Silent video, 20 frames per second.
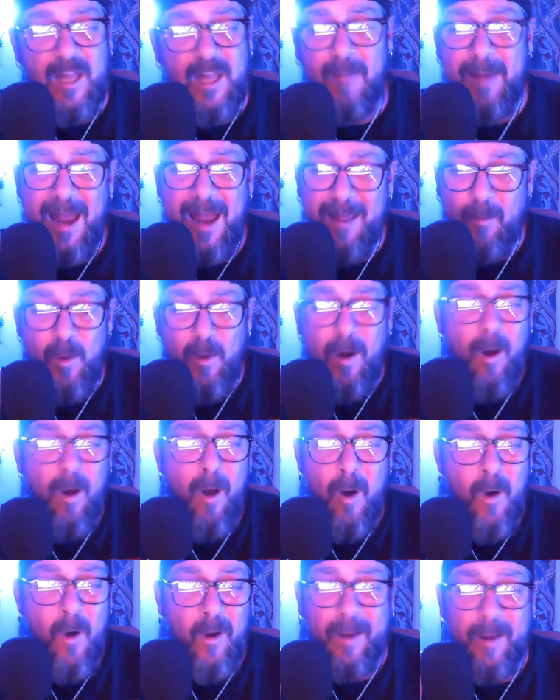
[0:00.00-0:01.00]
I mean, I, we
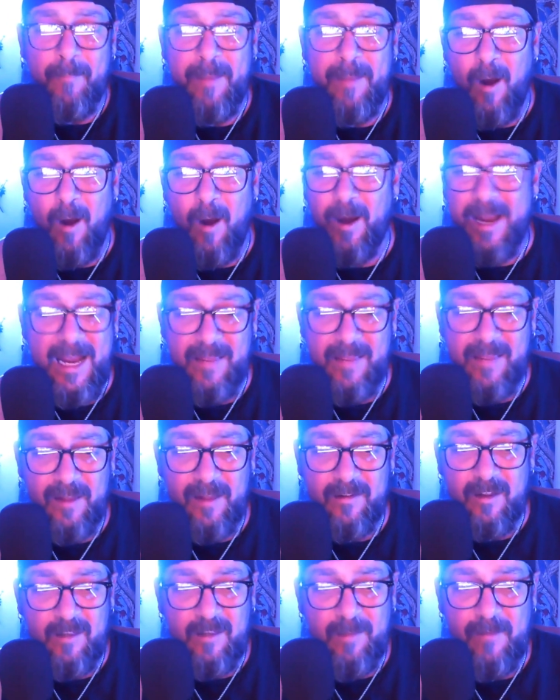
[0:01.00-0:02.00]
all could be, are heathens.
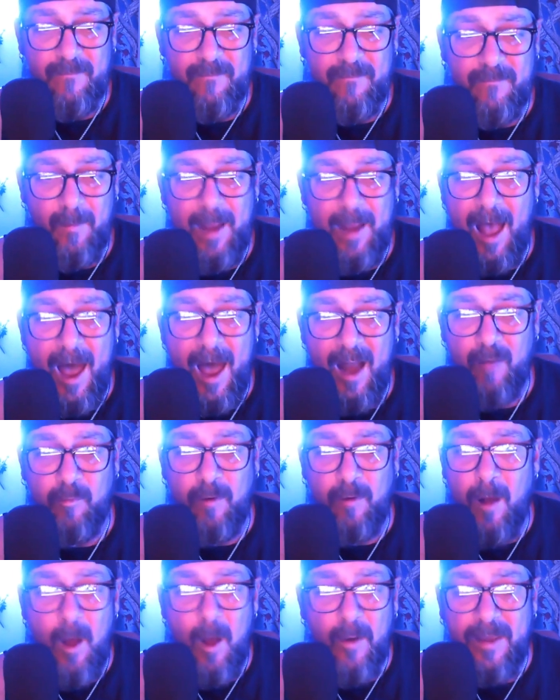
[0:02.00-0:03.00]
Let's be we honest.
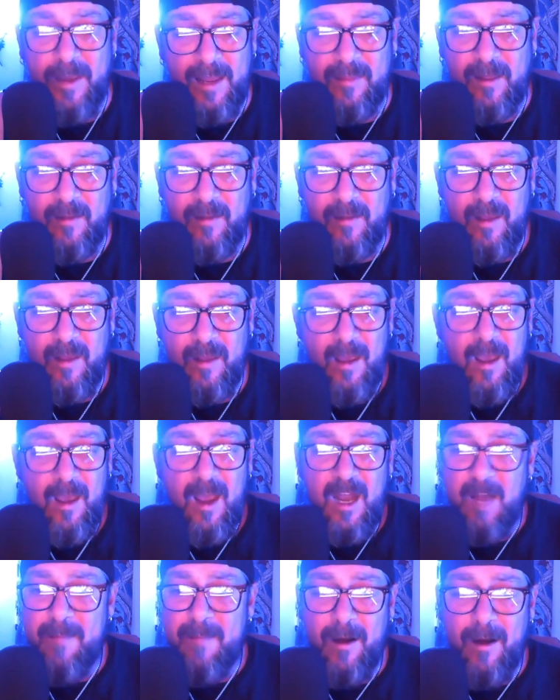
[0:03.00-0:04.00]
We're all heathens,
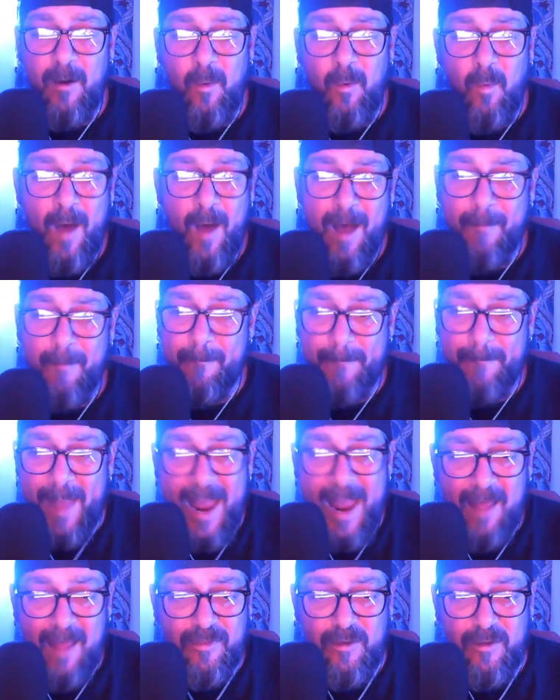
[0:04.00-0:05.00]
no matter what
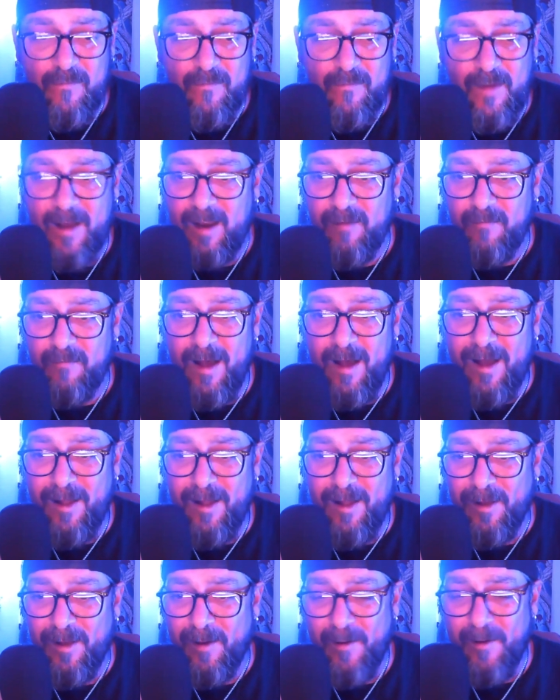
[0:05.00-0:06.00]
path you fucking
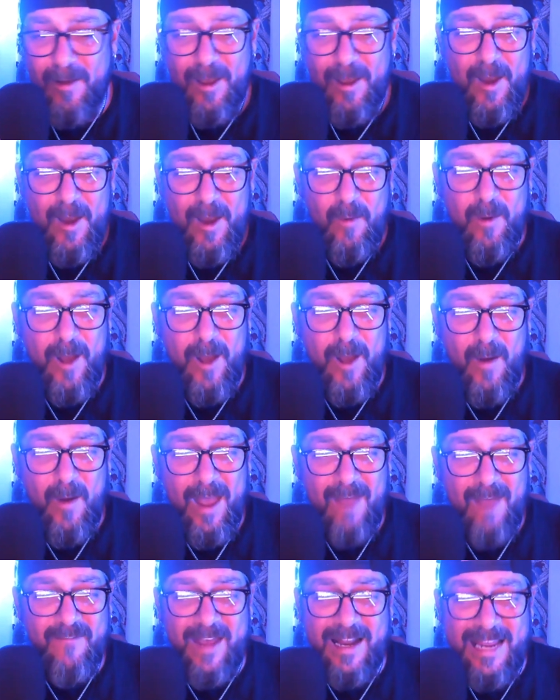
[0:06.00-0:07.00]
follow. We all
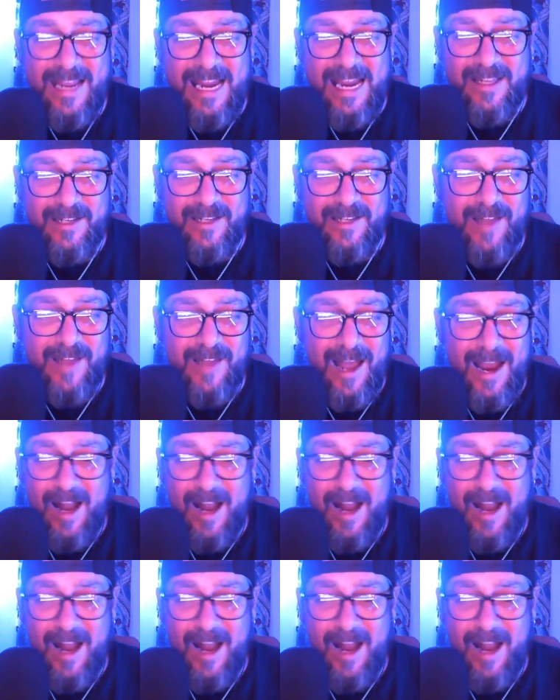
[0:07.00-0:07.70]
have that heathen side.